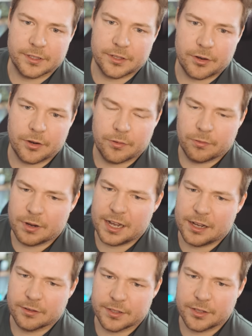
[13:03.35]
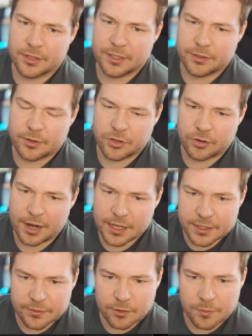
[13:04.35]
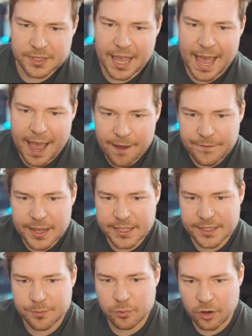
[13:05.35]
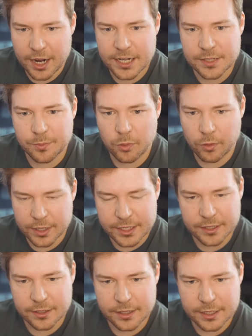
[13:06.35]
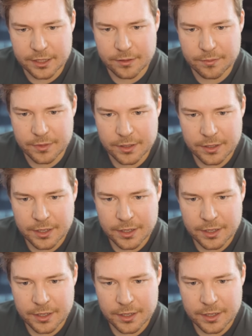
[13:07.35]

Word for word: So, wow. So, so transforms have a sprite pointer in them.